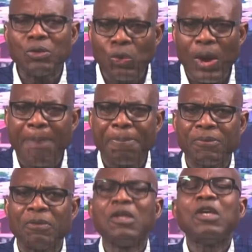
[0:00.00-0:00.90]
to happen.
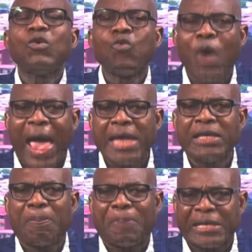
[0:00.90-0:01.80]
Why
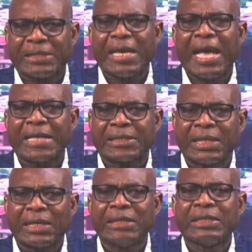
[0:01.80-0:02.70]
the president has
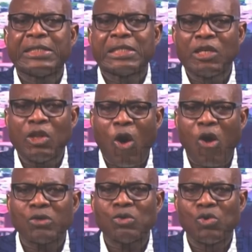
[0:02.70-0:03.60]
taken this
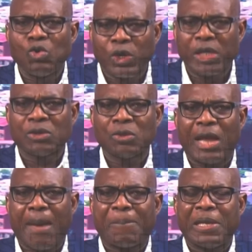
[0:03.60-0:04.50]
long to look into
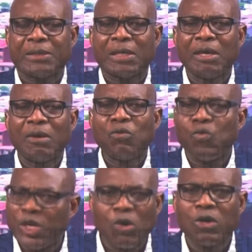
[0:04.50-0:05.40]
that place,
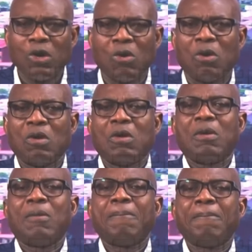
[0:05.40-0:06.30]
we don't know.
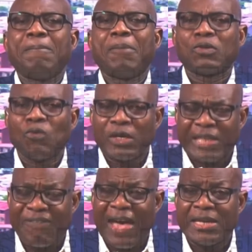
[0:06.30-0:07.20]
But
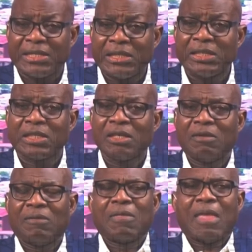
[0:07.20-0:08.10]
whatever it is,
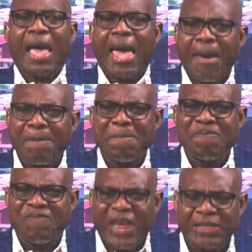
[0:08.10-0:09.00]
I am
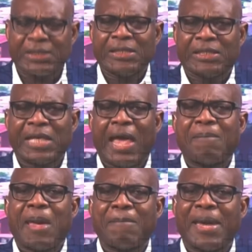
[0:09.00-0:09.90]
very sincere
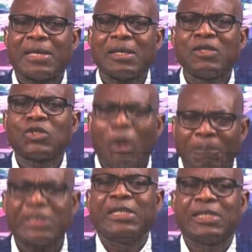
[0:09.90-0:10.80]
in my mind.
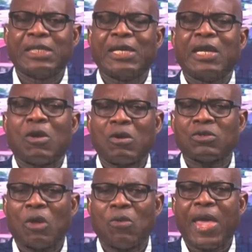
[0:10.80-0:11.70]
Something's really wrong
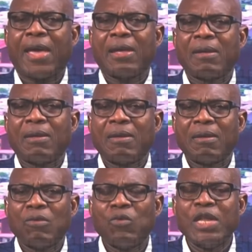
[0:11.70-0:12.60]
somewhere.
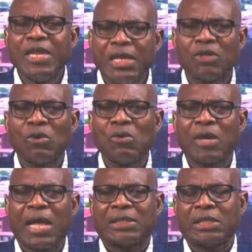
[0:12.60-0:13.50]
We need to
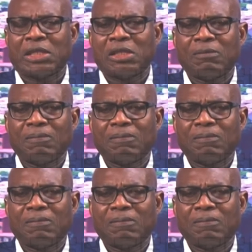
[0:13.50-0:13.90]
look at it.